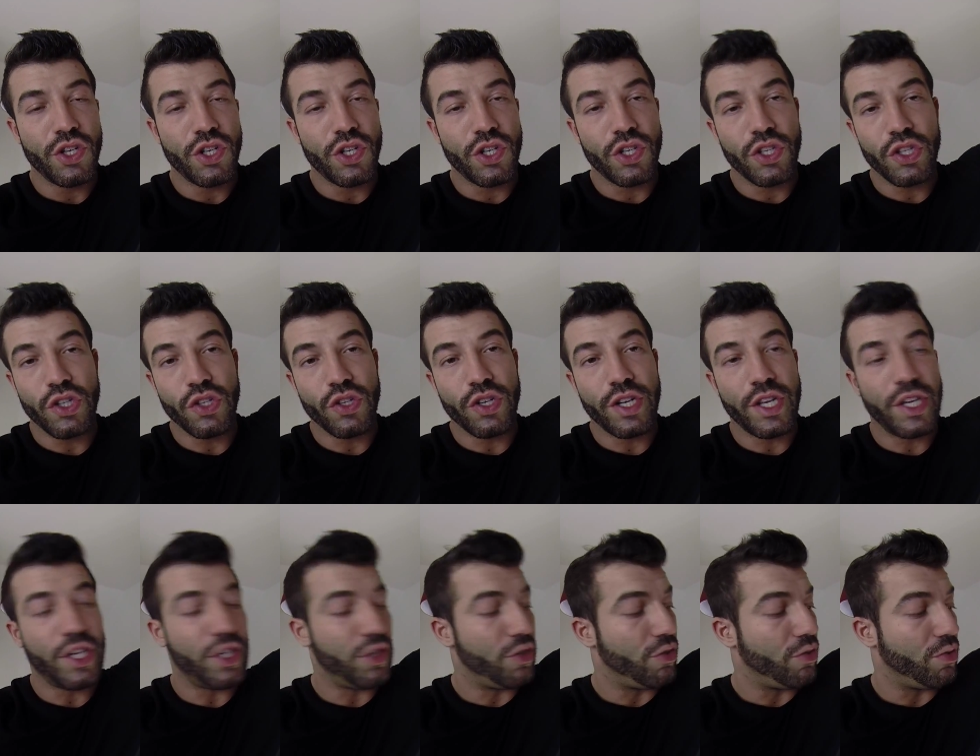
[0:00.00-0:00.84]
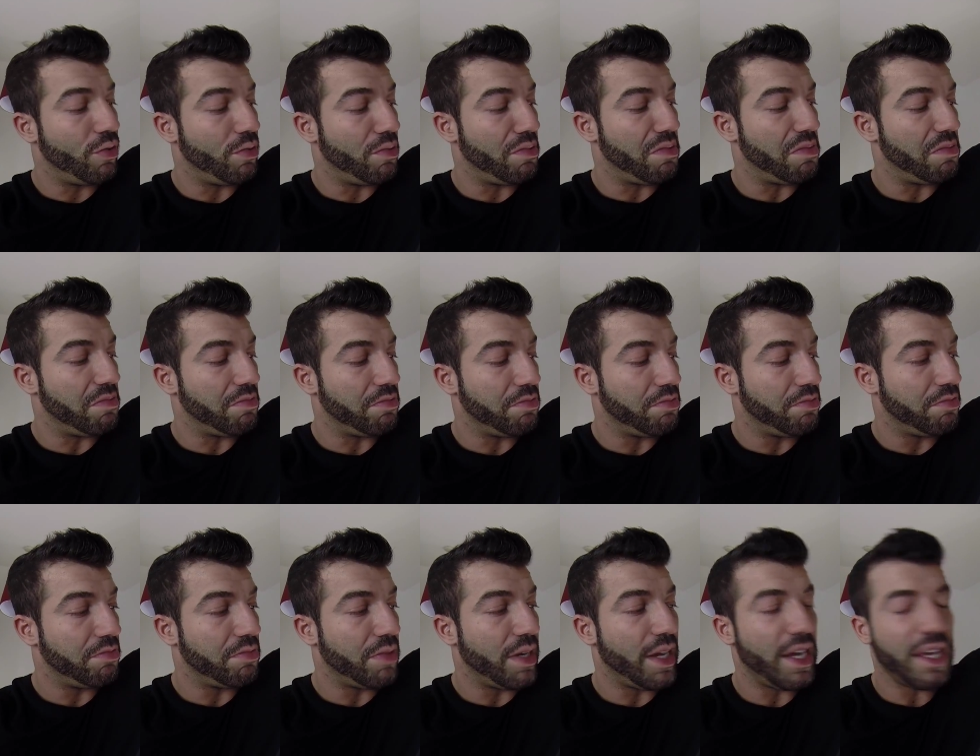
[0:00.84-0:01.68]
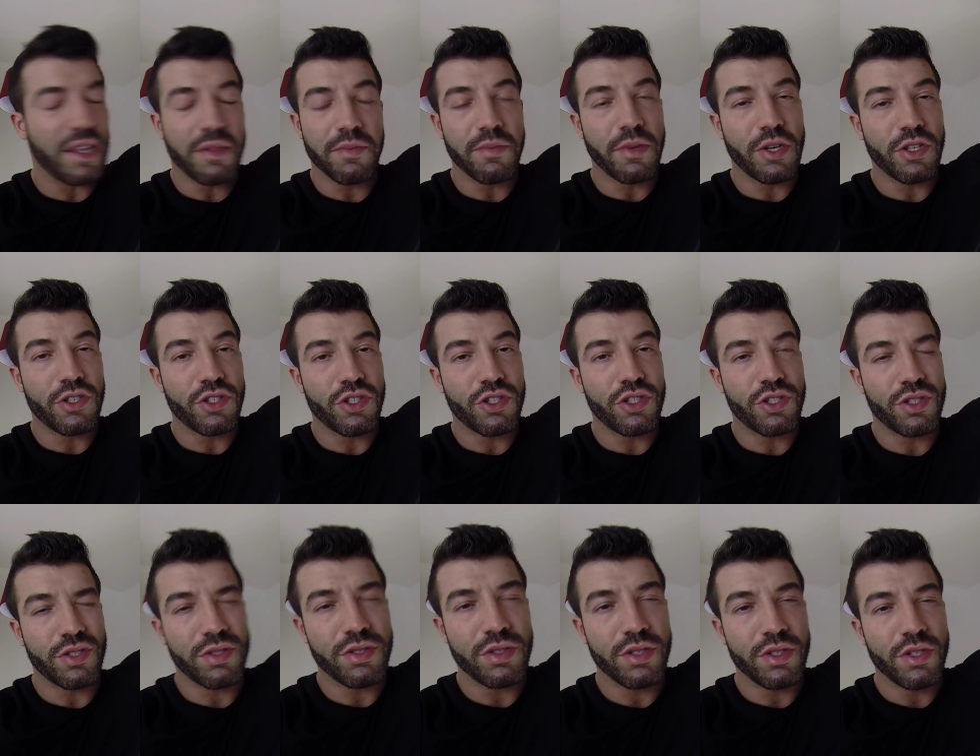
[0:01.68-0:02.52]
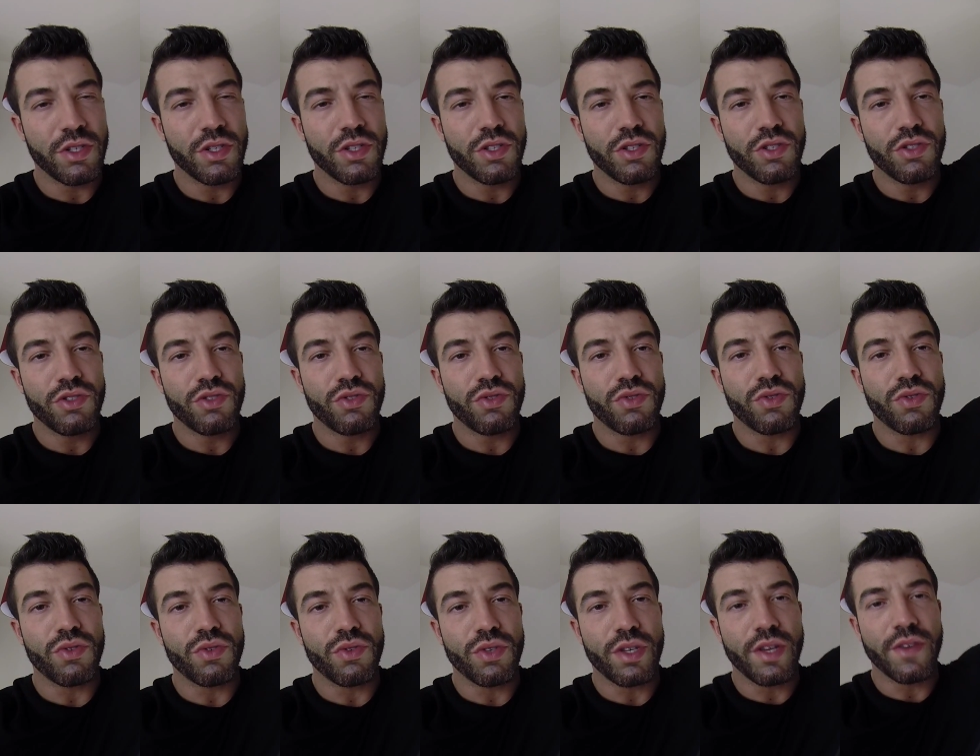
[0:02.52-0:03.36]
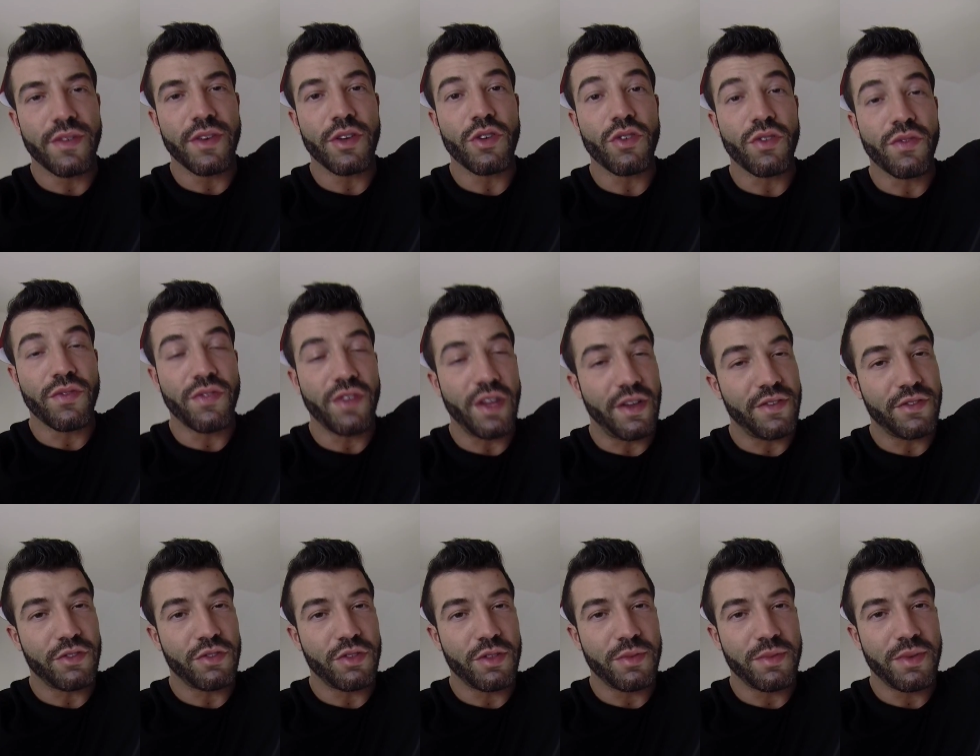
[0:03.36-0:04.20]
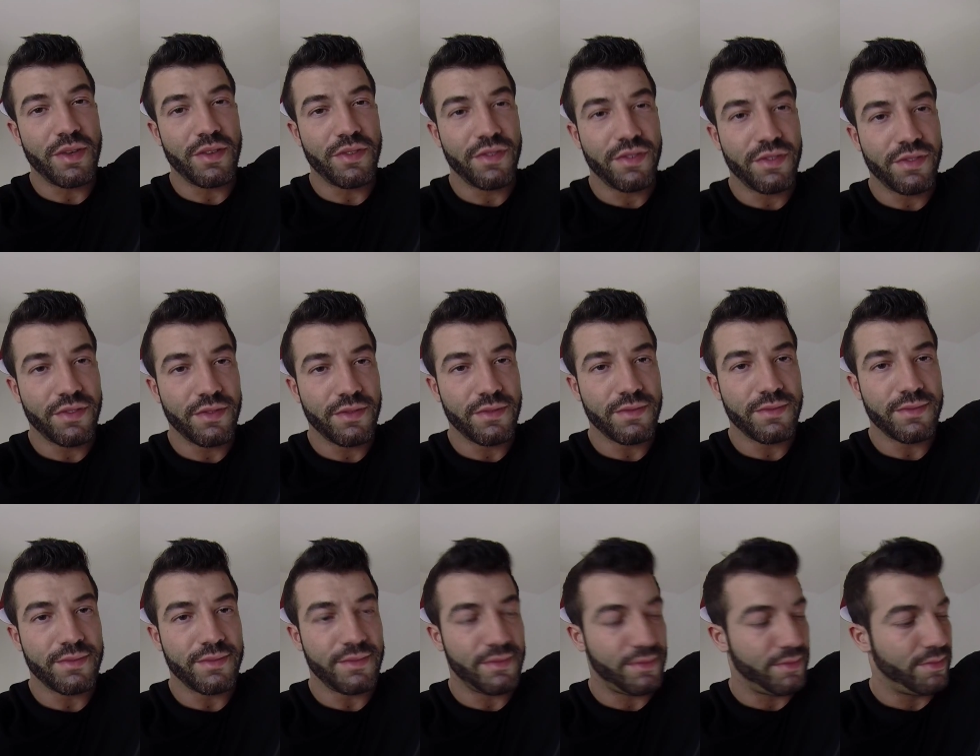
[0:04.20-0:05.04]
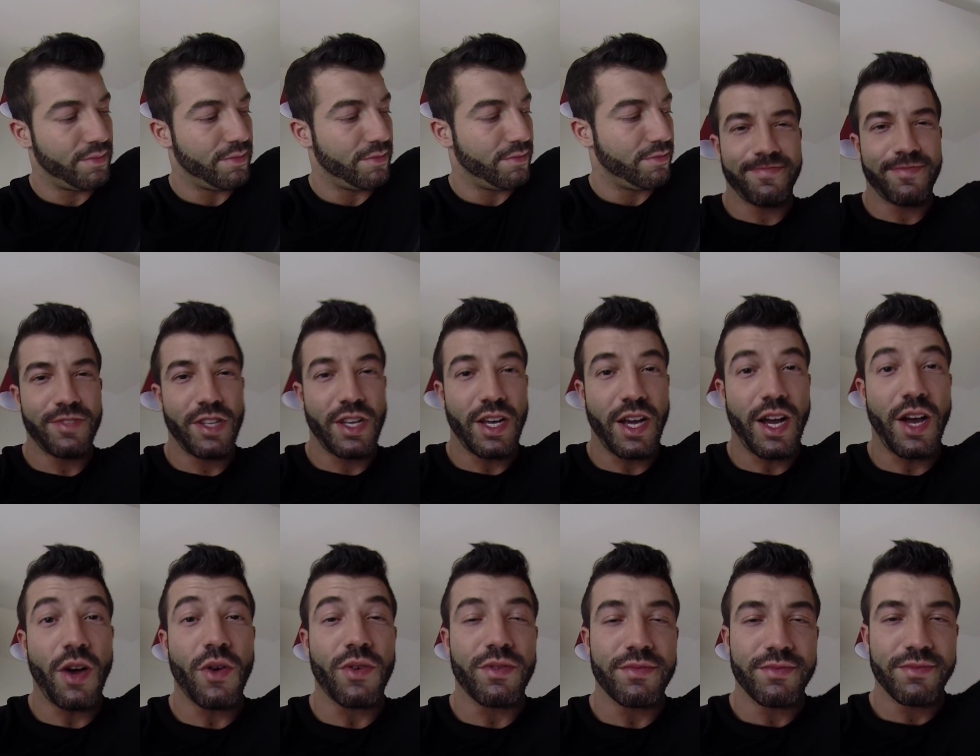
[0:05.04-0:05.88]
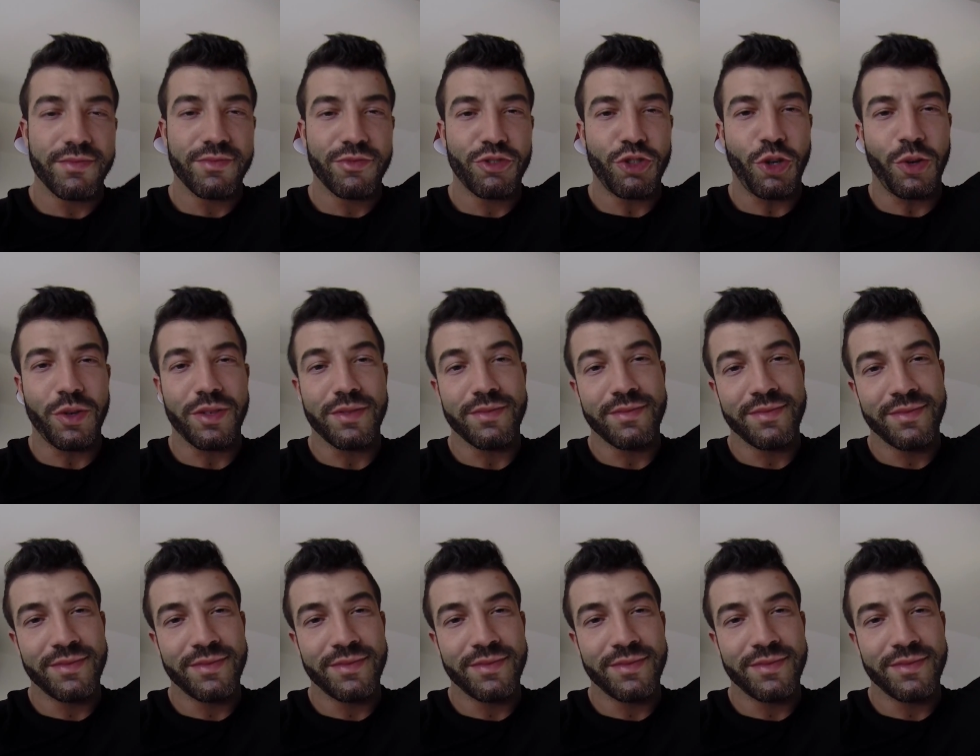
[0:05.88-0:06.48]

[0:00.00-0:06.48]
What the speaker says: You don't need to add much to give a good flavor to the beef. Oh, sorry,